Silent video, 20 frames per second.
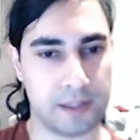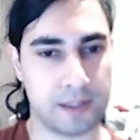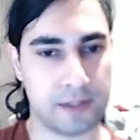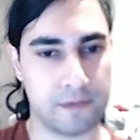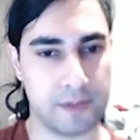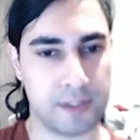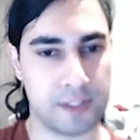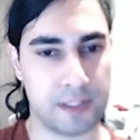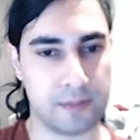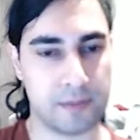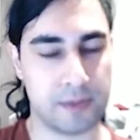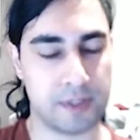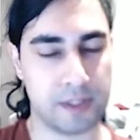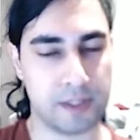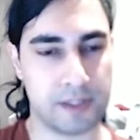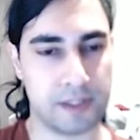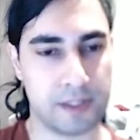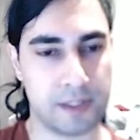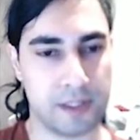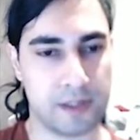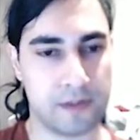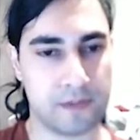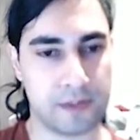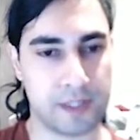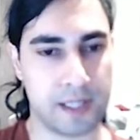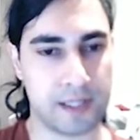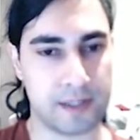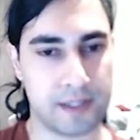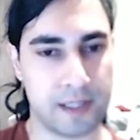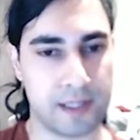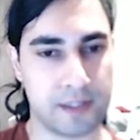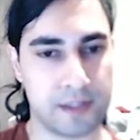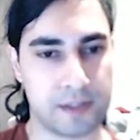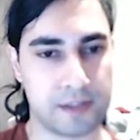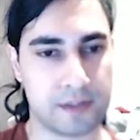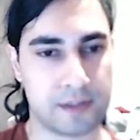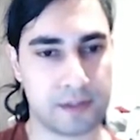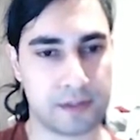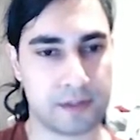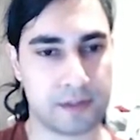the visibility of that
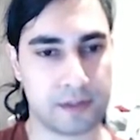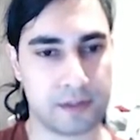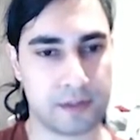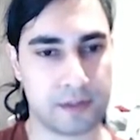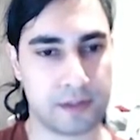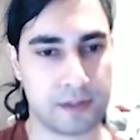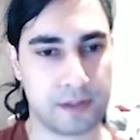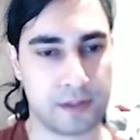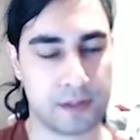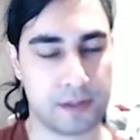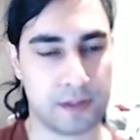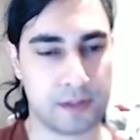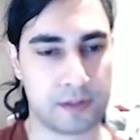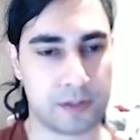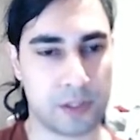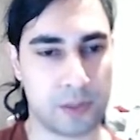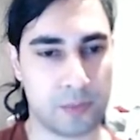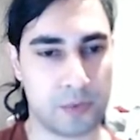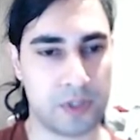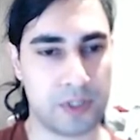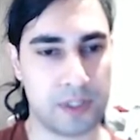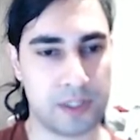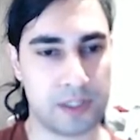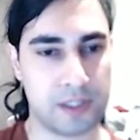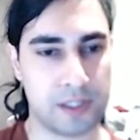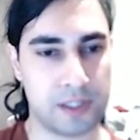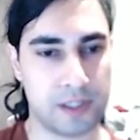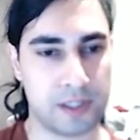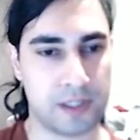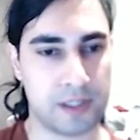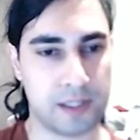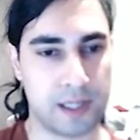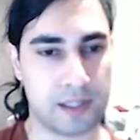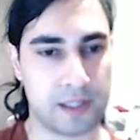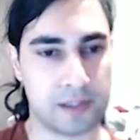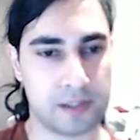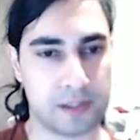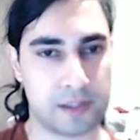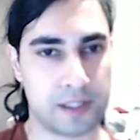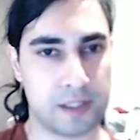text. So I'm going to click on
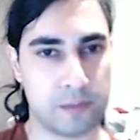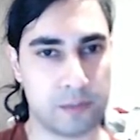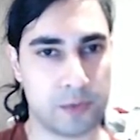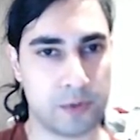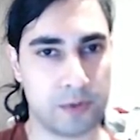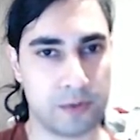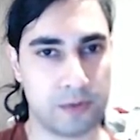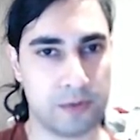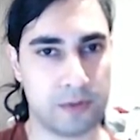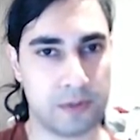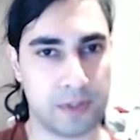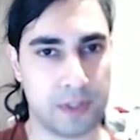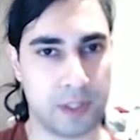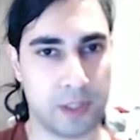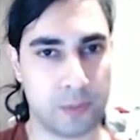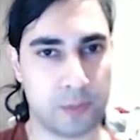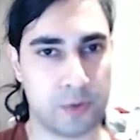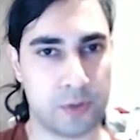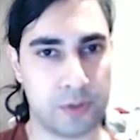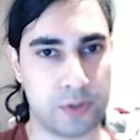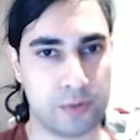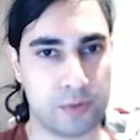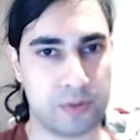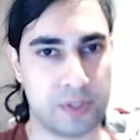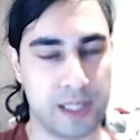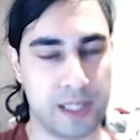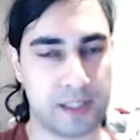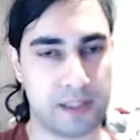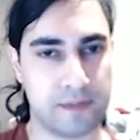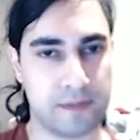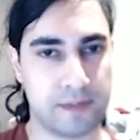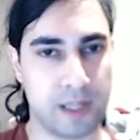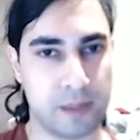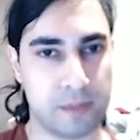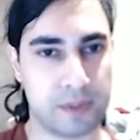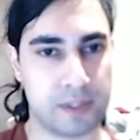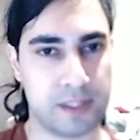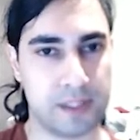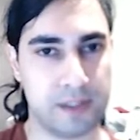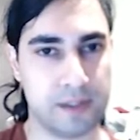that symbol and I'm going to the edit
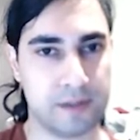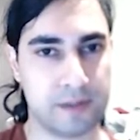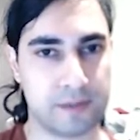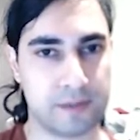family.